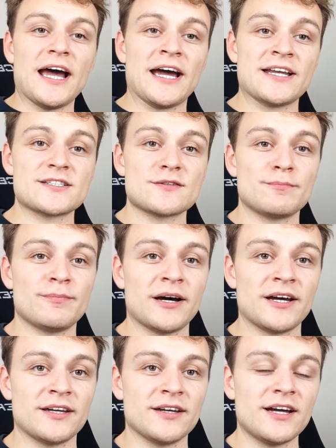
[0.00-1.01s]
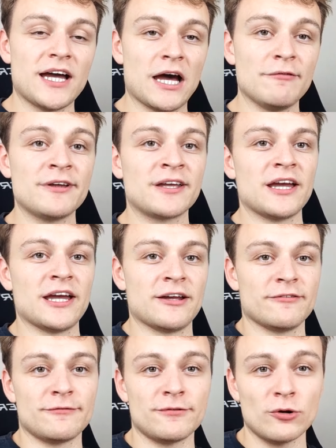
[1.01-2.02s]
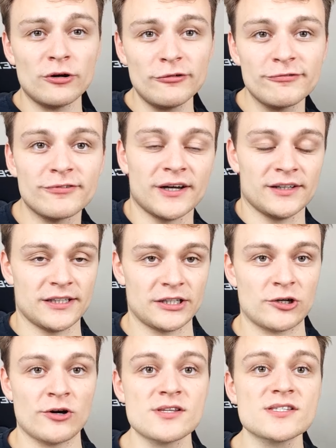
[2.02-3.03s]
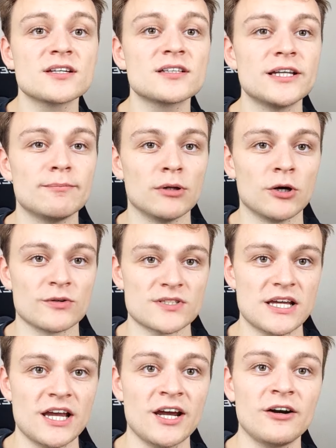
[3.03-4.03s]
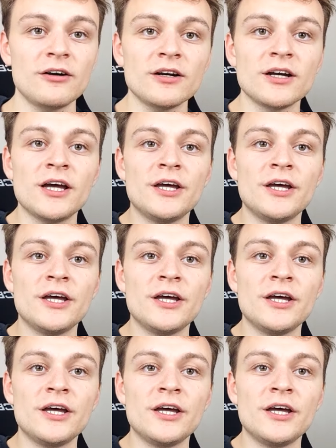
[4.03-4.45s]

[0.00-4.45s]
And by having a floor fan that constantly blows air,